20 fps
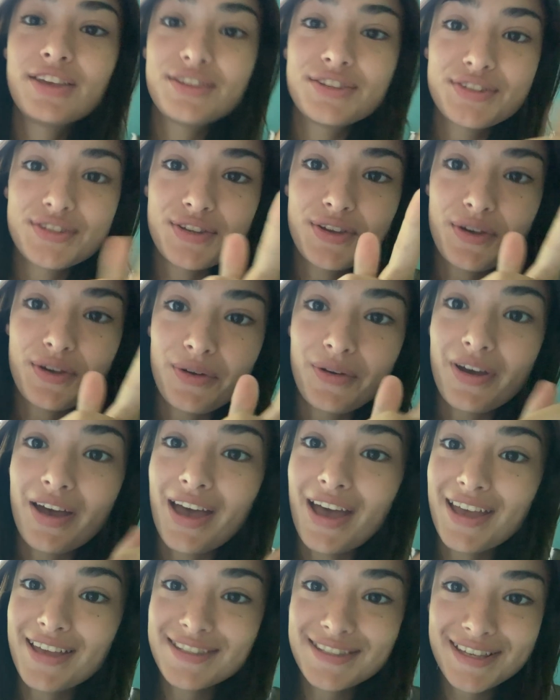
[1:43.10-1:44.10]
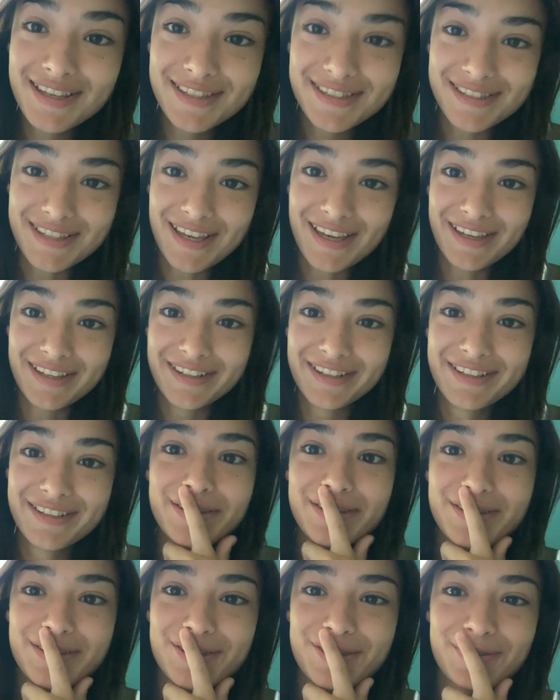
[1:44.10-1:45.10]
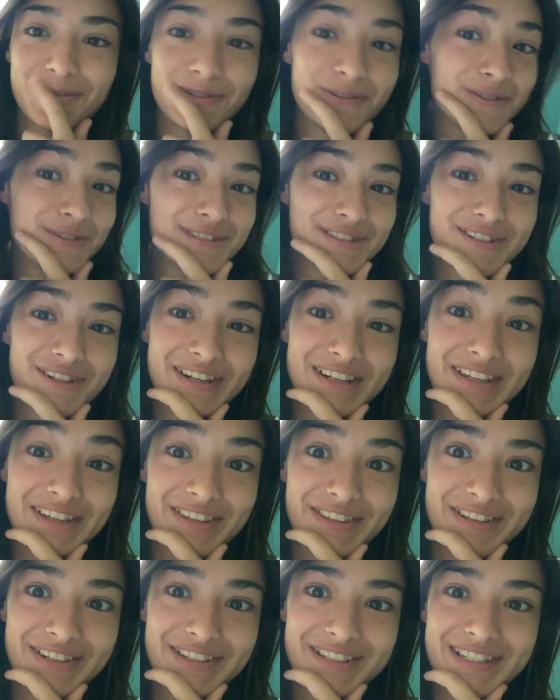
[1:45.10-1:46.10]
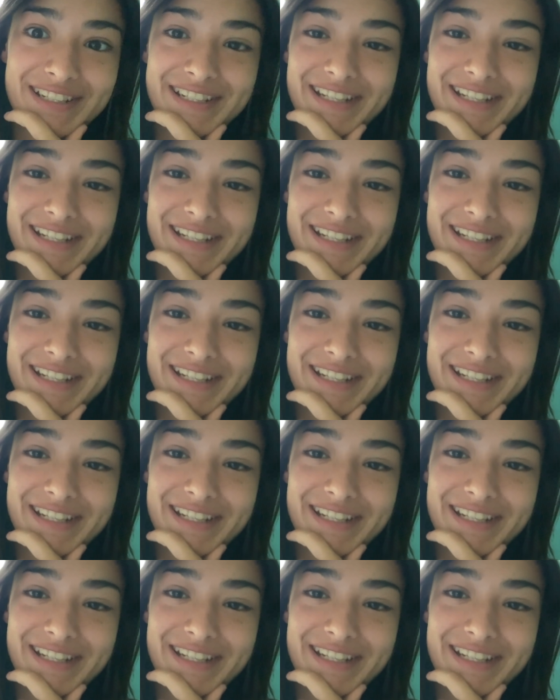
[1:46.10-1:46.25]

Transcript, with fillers: So, as I said, school starting in 13